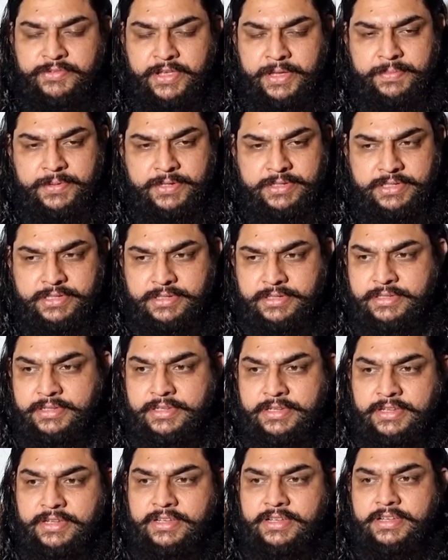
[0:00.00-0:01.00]
famous,
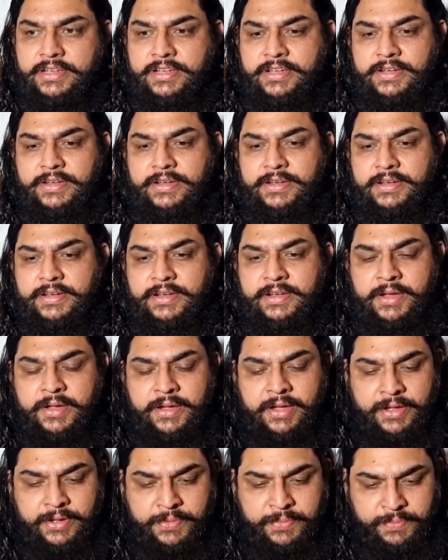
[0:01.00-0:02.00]

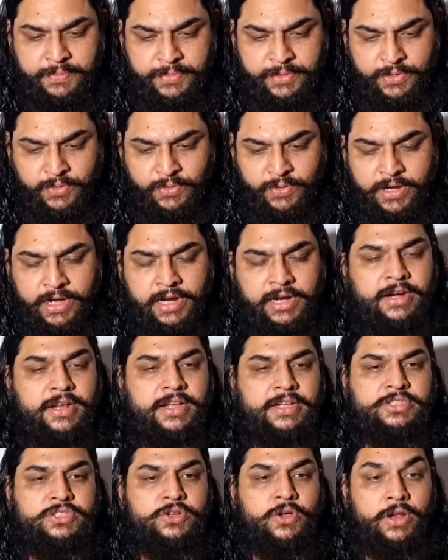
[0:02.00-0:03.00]

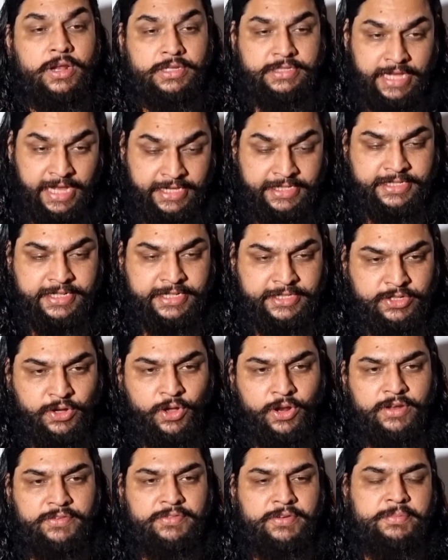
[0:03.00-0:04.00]
Kannada scholar, Sanskrit
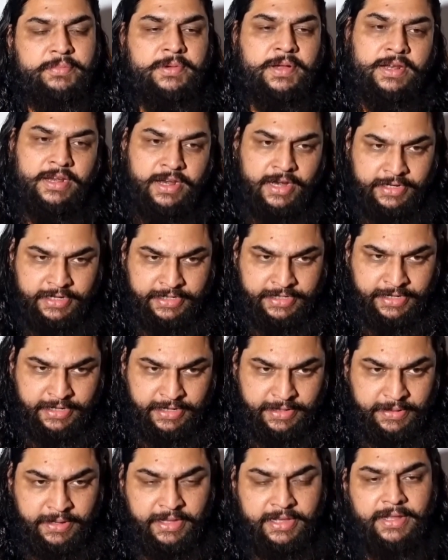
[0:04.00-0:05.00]
scholar from
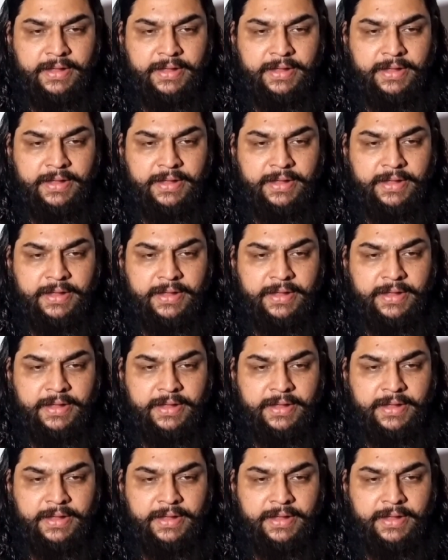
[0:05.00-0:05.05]
Karnataka,